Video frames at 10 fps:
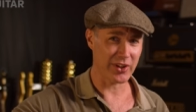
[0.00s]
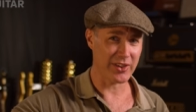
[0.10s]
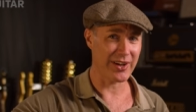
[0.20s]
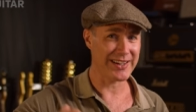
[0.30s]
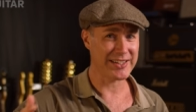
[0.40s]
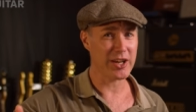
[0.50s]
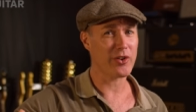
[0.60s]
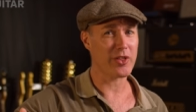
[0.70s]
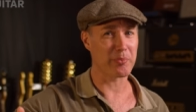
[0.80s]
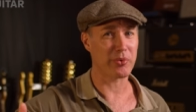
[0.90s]
So the idea
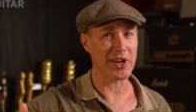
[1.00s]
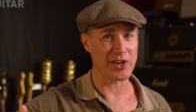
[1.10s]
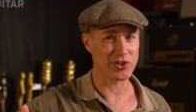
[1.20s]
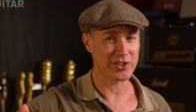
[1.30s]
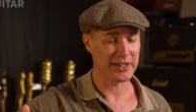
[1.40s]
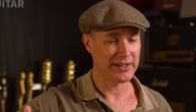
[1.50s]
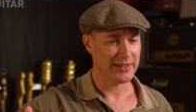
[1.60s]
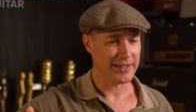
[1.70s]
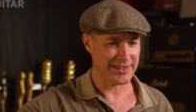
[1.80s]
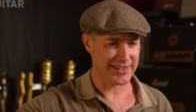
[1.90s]
of the bridge is